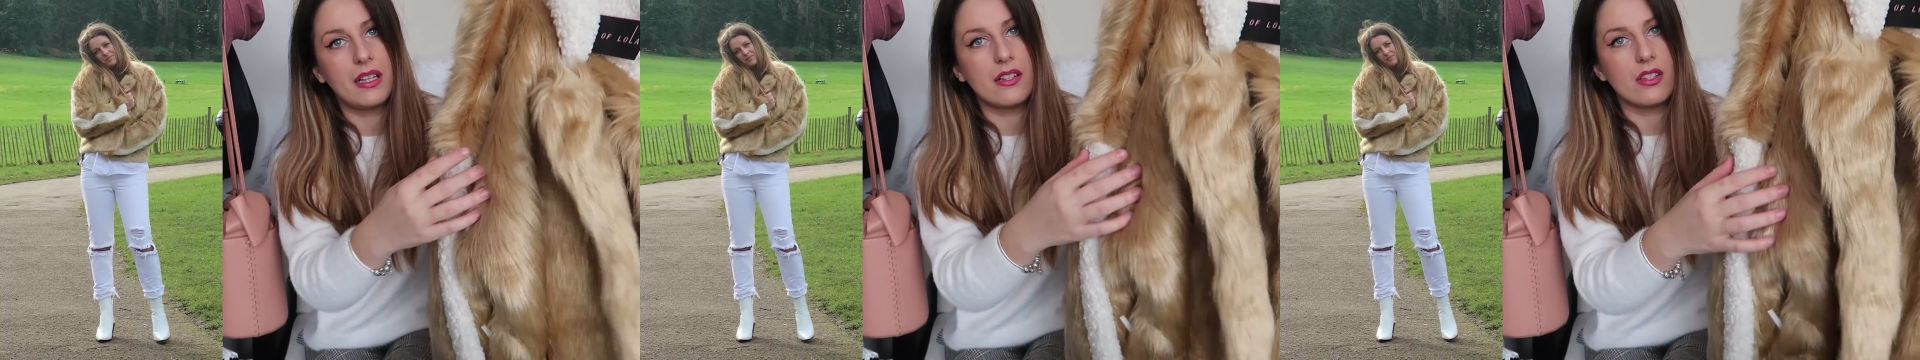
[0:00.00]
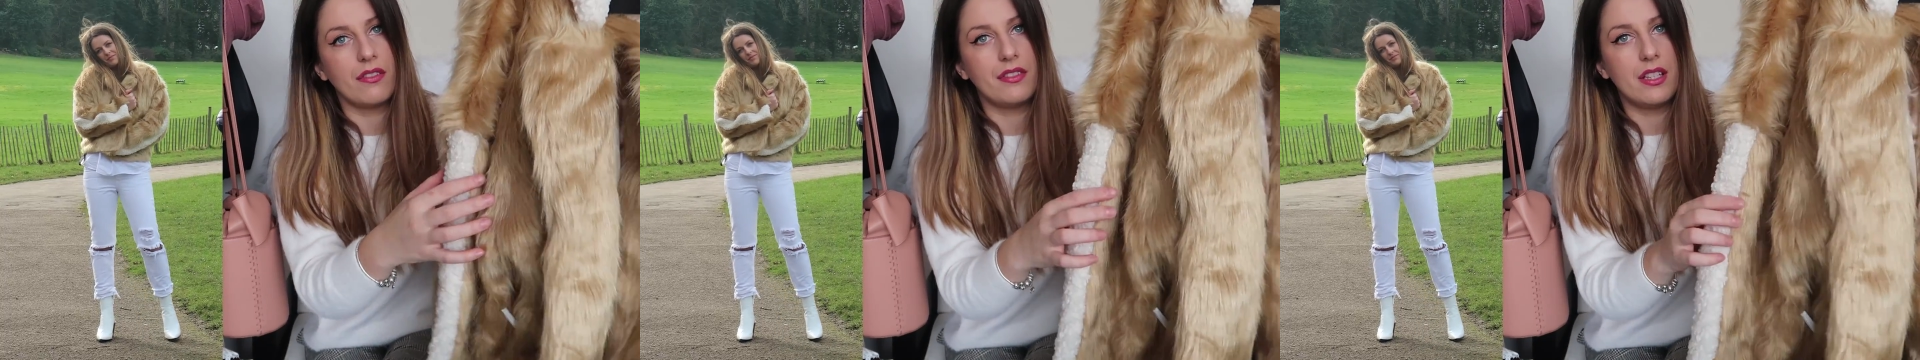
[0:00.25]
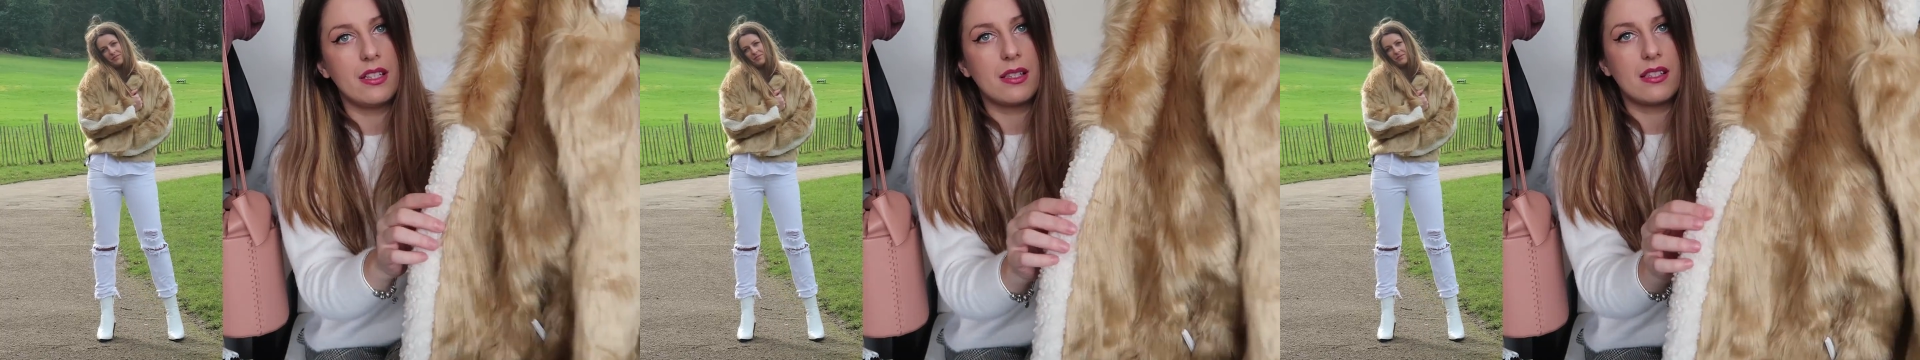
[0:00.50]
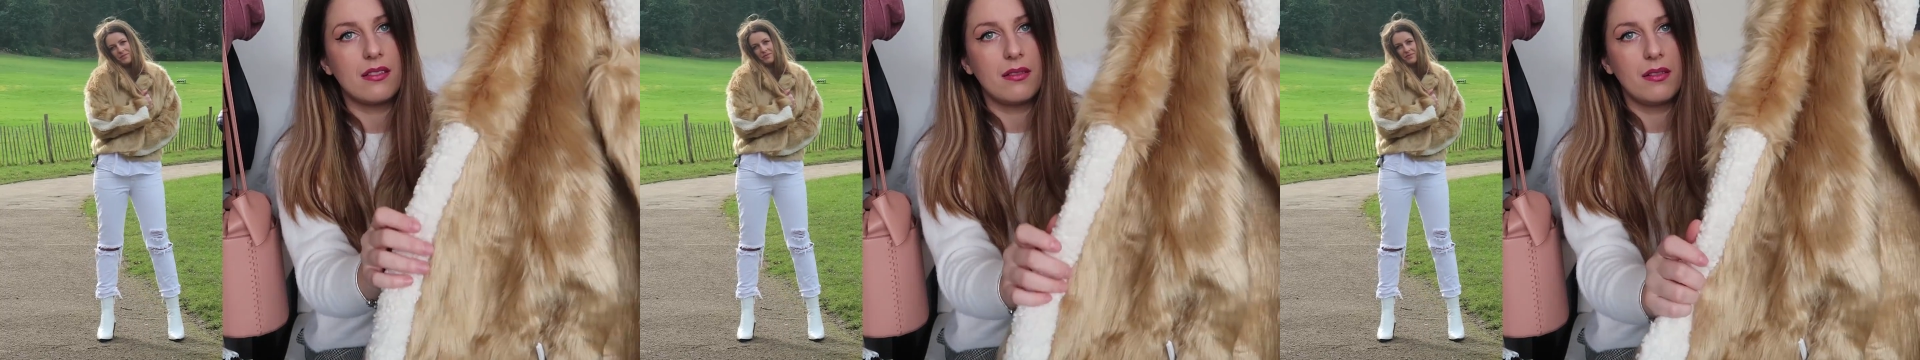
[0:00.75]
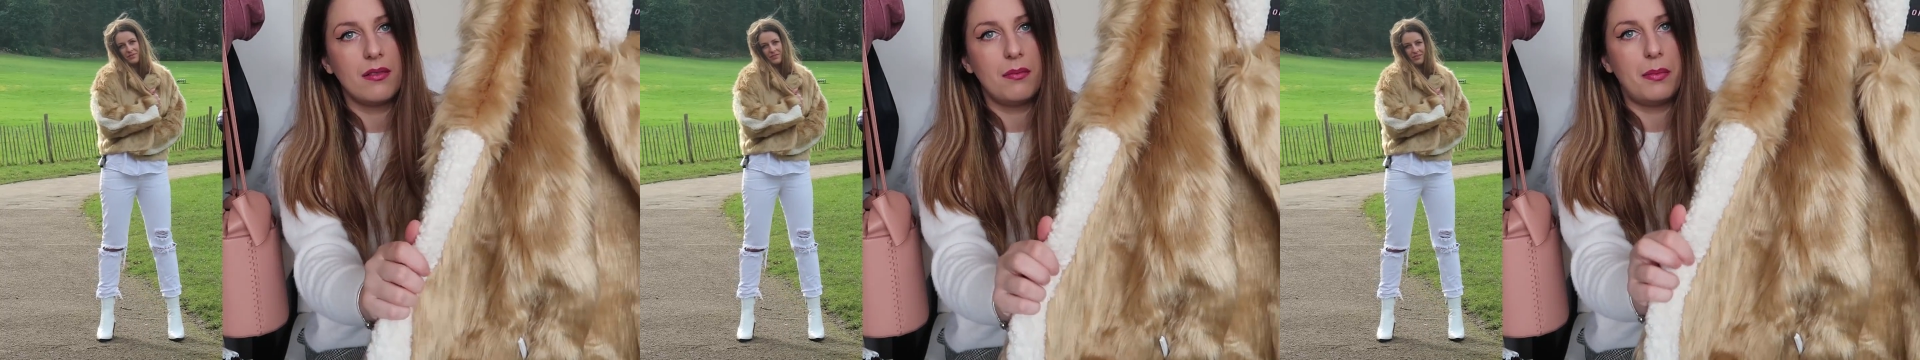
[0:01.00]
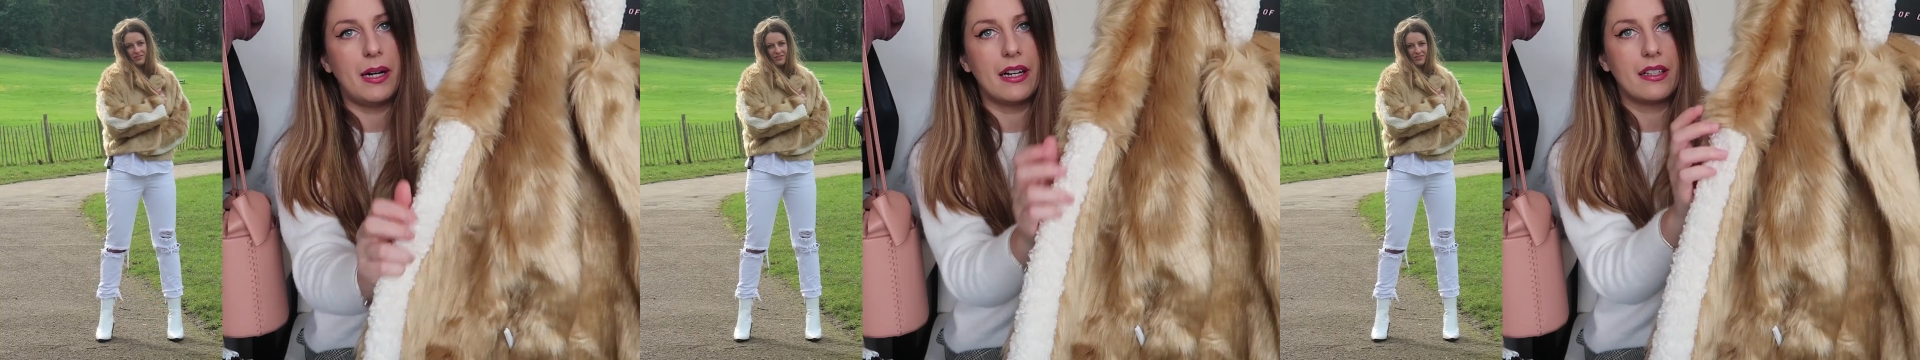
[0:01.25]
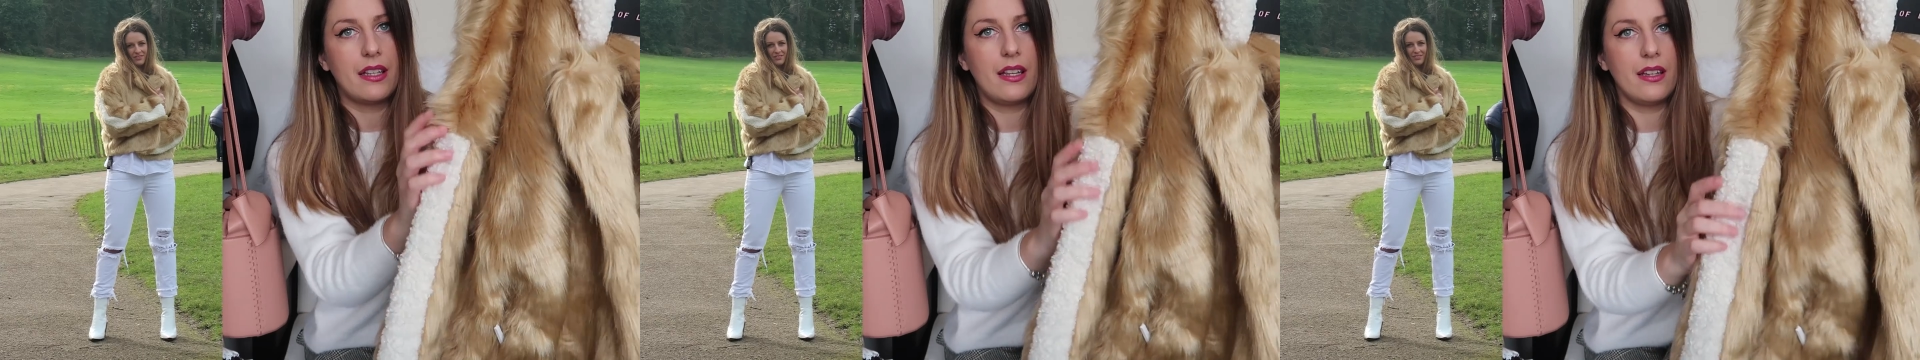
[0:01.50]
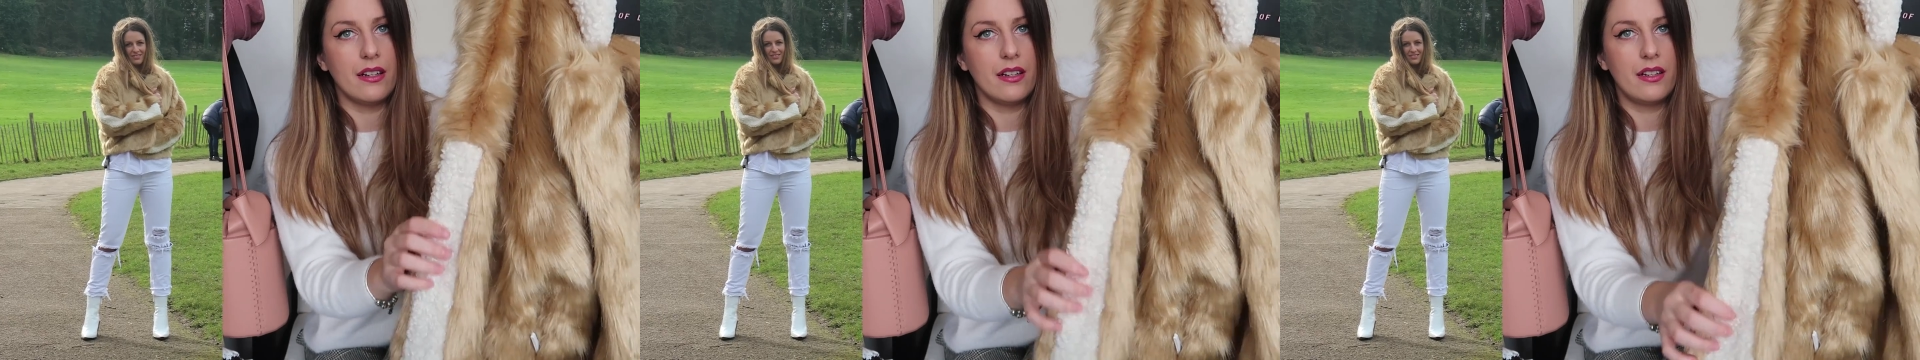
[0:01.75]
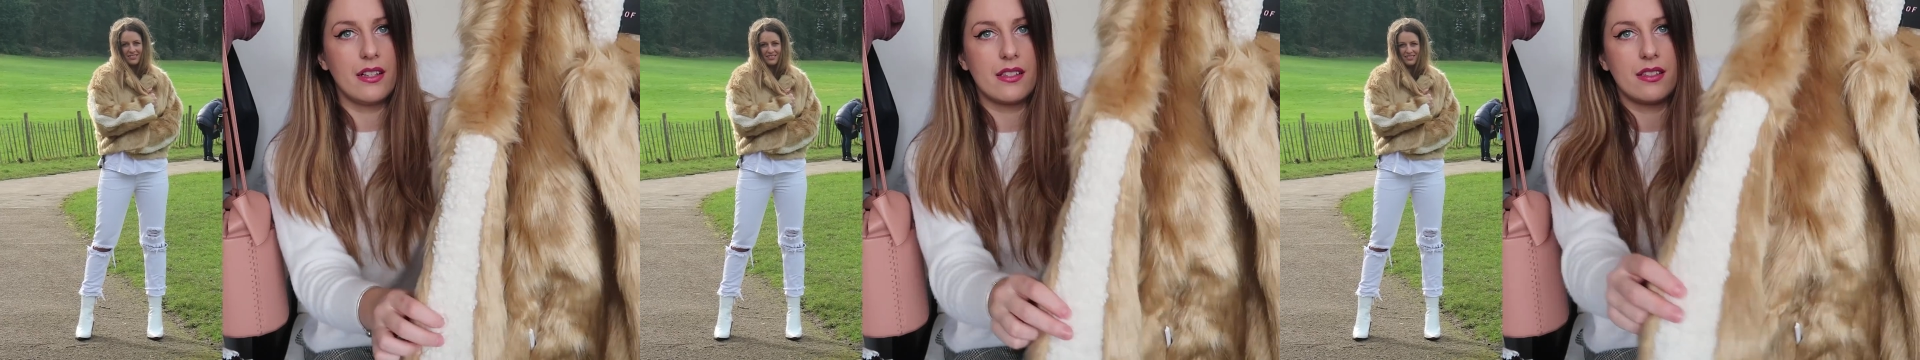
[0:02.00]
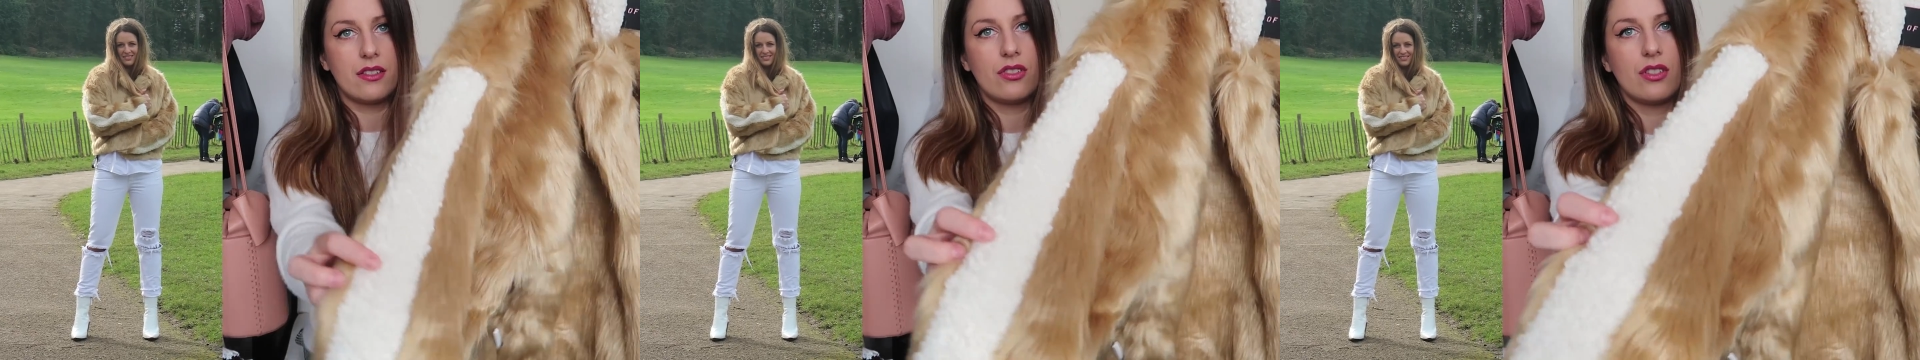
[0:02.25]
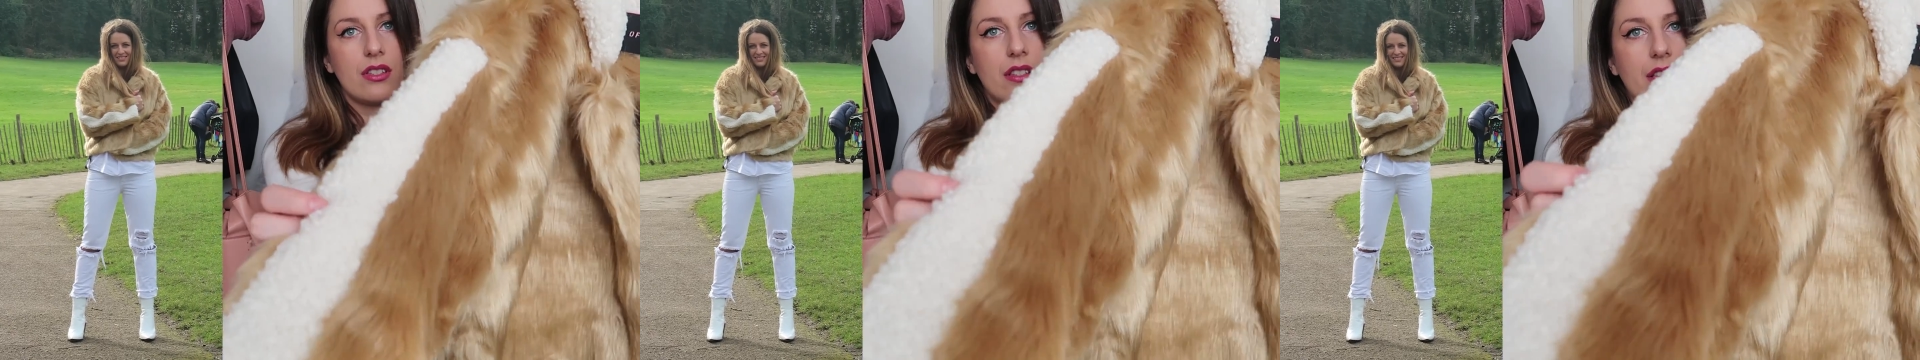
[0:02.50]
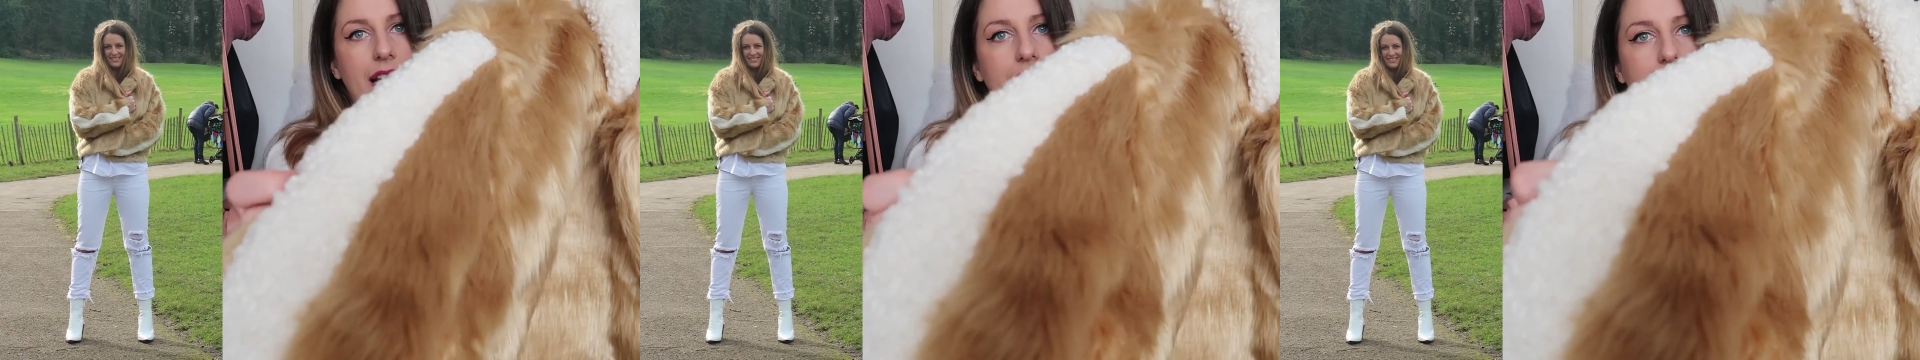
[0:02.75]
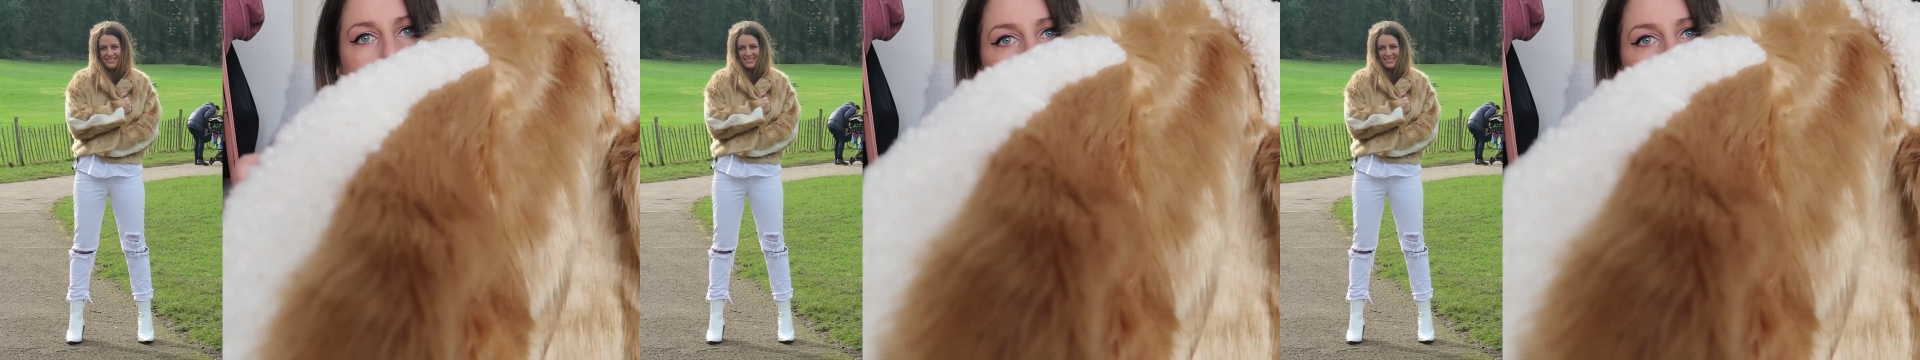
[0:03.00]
because of this part here. It's just like the